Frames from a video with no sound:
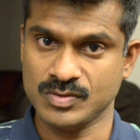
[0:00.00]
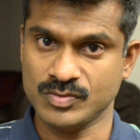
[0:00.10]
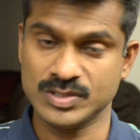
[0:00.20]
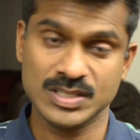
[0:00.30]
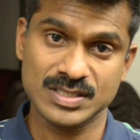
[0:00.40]

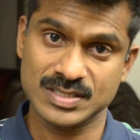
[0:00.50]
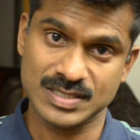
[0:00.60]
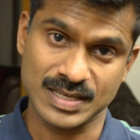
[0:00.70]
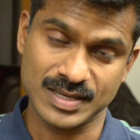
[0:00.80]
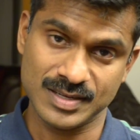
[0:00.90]
We just
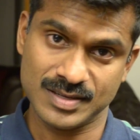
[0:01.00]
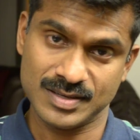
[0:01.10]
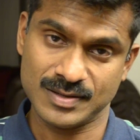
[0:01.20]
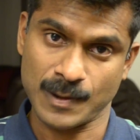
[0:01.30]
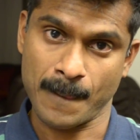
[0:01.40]
said
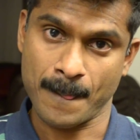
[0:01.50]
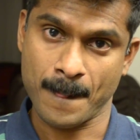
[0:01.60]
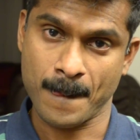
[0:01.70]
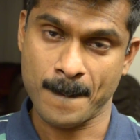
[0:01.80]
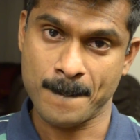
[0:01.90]

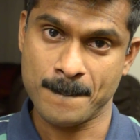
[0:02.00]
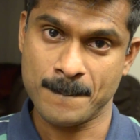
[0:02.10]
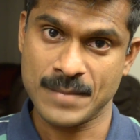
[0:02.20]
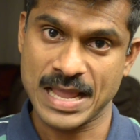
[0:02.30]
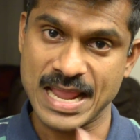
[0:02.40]

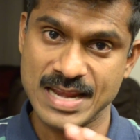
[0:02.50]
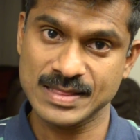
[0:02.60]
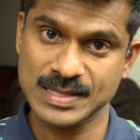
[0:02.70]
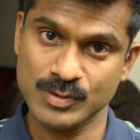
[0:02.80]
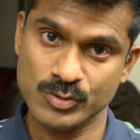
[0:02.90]

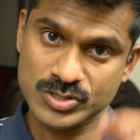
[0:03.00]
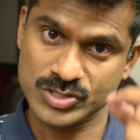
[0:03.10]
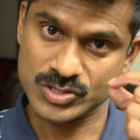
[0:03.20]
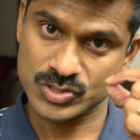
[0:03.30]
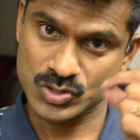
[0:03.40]
anything which
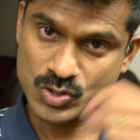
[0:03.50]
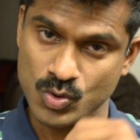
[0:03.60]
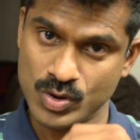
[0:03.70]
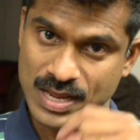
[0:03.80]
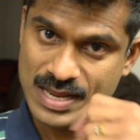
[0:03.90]
is
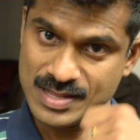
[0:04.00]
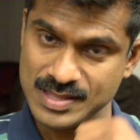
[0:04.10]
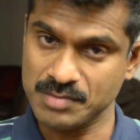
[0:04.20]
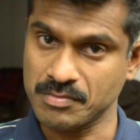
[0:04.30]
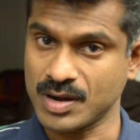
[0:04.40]
stored in
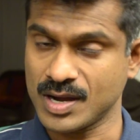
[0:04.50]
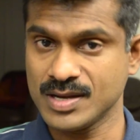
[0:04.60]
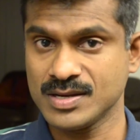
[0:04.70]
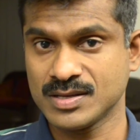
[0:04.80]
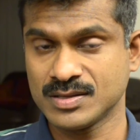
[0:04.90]
the mind